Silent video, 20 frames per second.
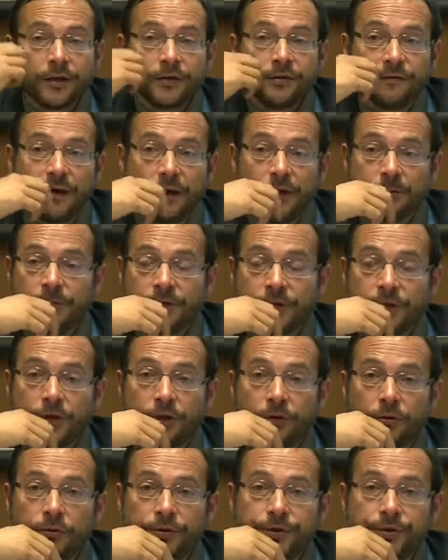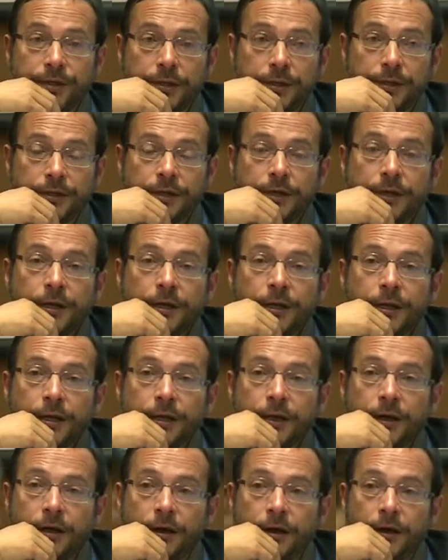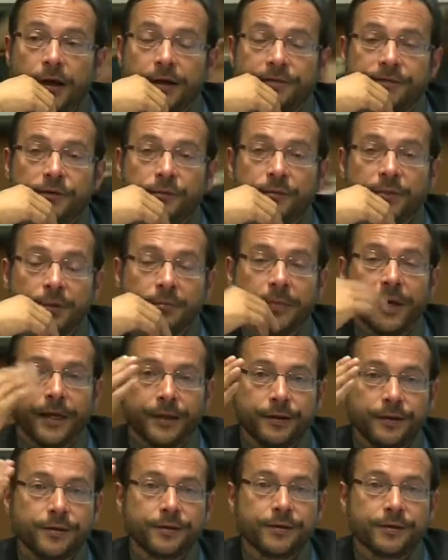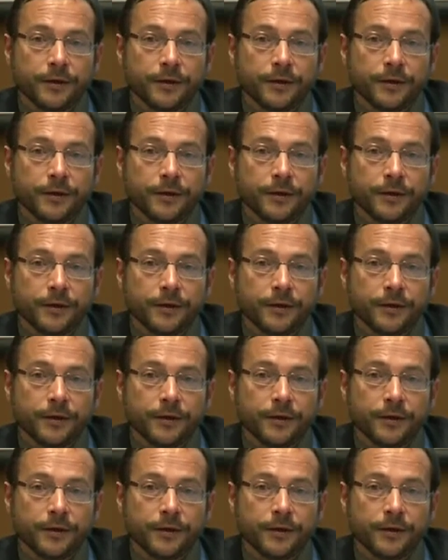Development Goals that have to be met